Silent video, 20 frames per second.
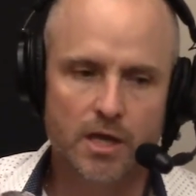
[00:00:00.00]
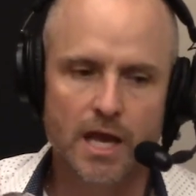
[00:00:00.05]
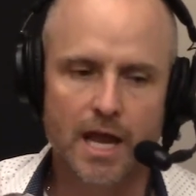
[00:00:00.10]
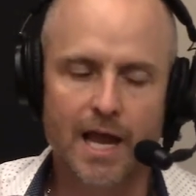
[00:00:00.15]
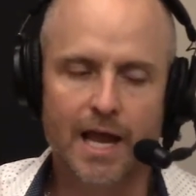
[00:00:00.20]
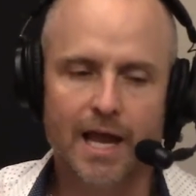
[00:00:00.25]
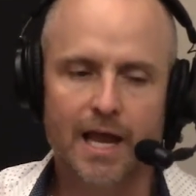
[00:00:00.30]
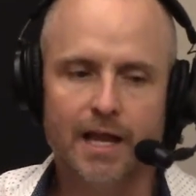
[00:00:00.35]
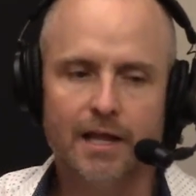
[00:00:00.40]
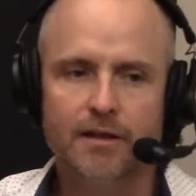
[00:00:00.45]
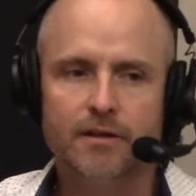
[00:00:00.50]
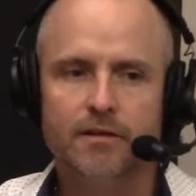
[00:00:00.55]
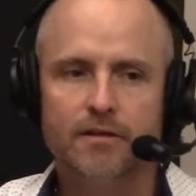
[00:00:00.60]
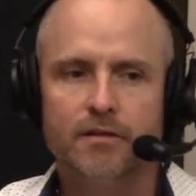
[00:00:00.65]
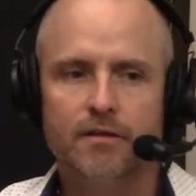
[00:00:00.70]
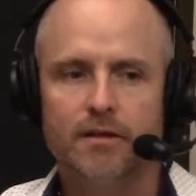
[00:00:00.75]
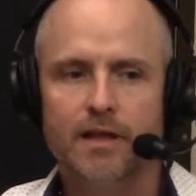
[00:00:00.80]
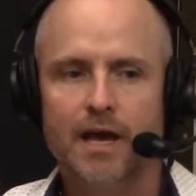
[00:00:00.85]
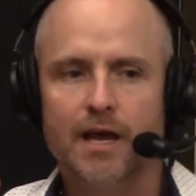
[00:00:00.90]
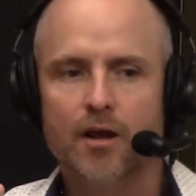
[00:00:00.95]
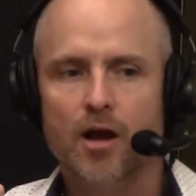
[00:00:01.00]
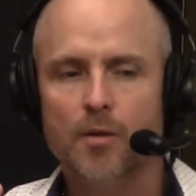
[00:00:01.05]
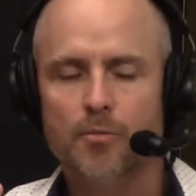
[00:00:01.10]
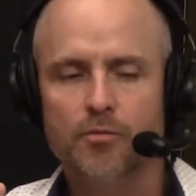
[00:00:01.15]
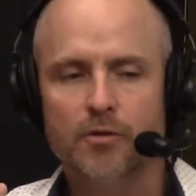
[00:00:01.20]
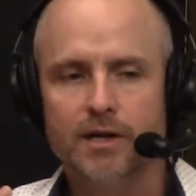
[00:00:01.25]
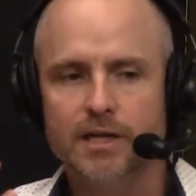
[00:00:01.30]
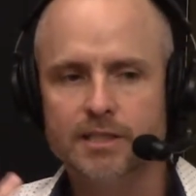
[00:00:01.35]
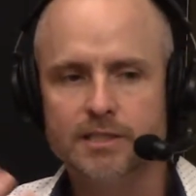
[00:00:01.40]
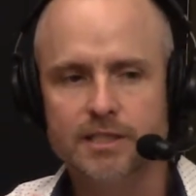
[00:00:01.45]
And that
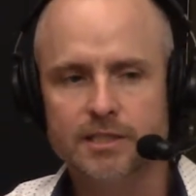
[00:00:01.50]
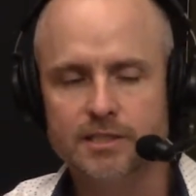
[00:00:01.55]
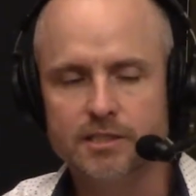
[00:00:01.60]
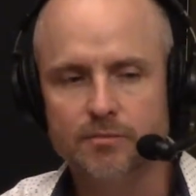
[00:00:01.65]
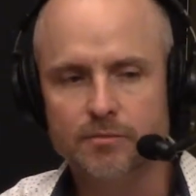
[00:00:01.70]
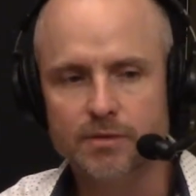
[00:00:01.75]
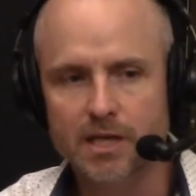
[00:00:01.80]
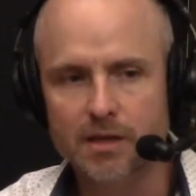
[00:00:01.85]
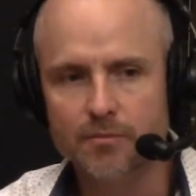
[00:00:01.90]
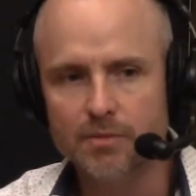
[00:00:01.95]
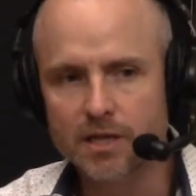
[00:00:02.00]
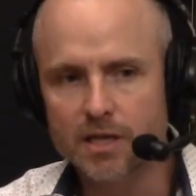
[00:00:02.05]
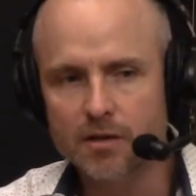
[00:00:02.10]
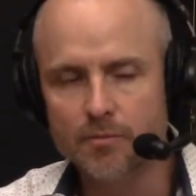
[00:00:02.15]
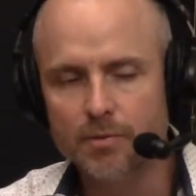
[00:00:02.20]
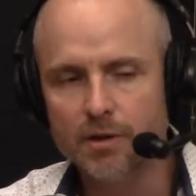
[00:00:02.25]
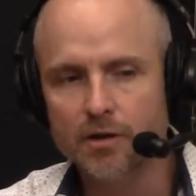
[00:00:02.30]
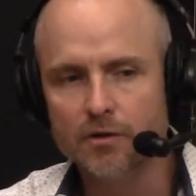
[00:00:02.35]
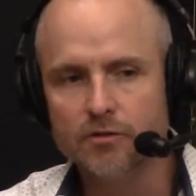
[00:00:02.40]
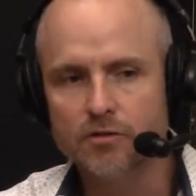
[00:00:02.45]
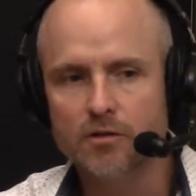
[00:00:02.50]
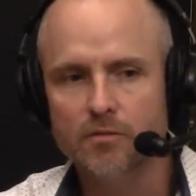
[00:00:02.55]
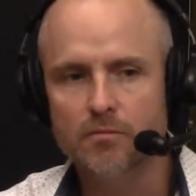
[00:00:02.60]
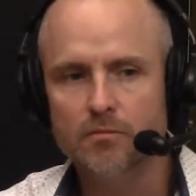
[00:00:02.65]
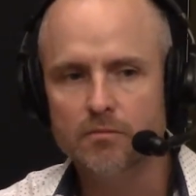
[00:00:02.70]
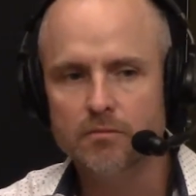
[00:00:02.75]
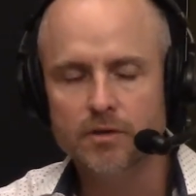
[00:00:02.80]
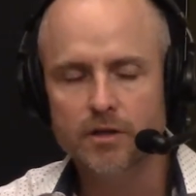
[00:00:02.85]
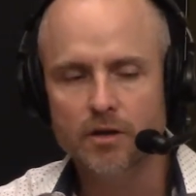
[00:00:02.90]
operating system can be compared to,